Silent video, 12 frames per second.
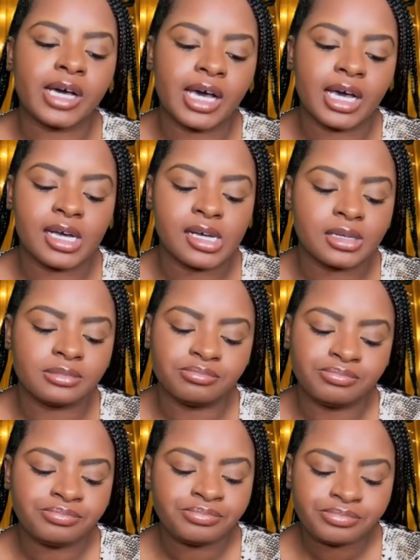
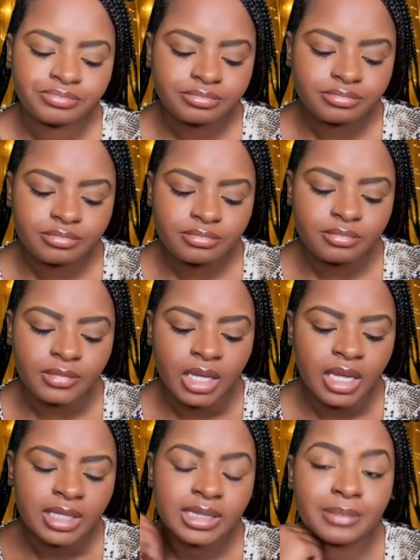Um,
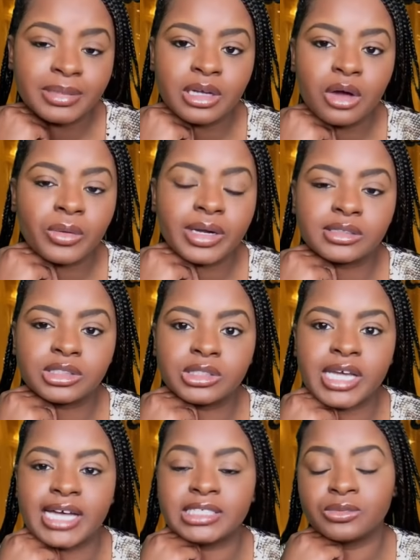let me know what else you
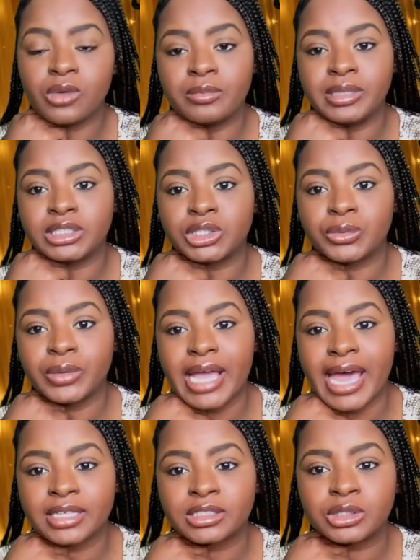guys want me to
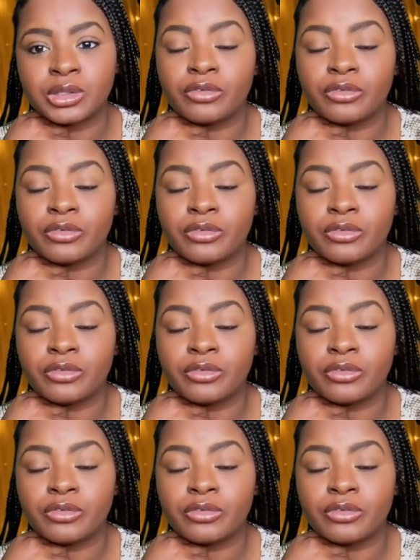react to.